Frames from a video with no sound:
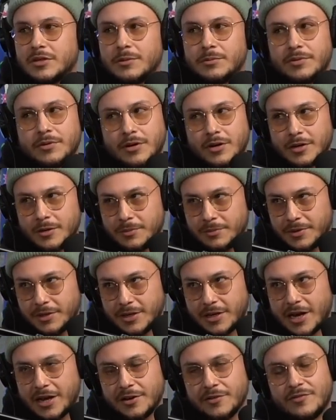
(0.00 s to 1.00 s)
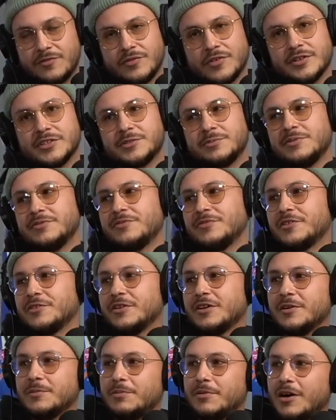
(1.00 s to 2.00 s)
I put R&B kind of first before
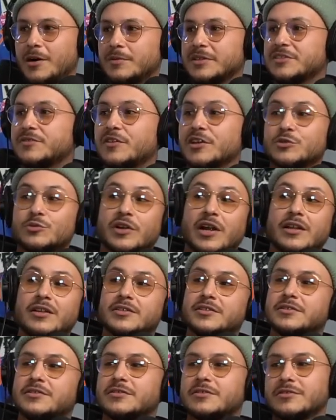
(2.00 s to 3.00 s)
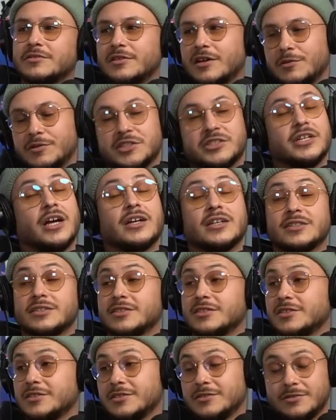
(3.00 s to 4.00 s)
hip hop, as far as what I listen to. I wish I could
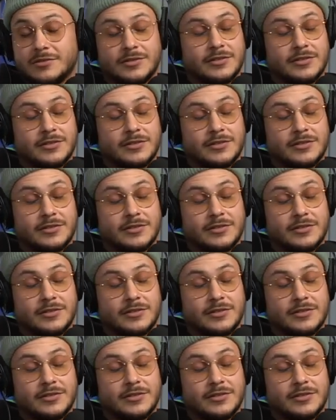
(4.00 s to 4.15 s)
sing.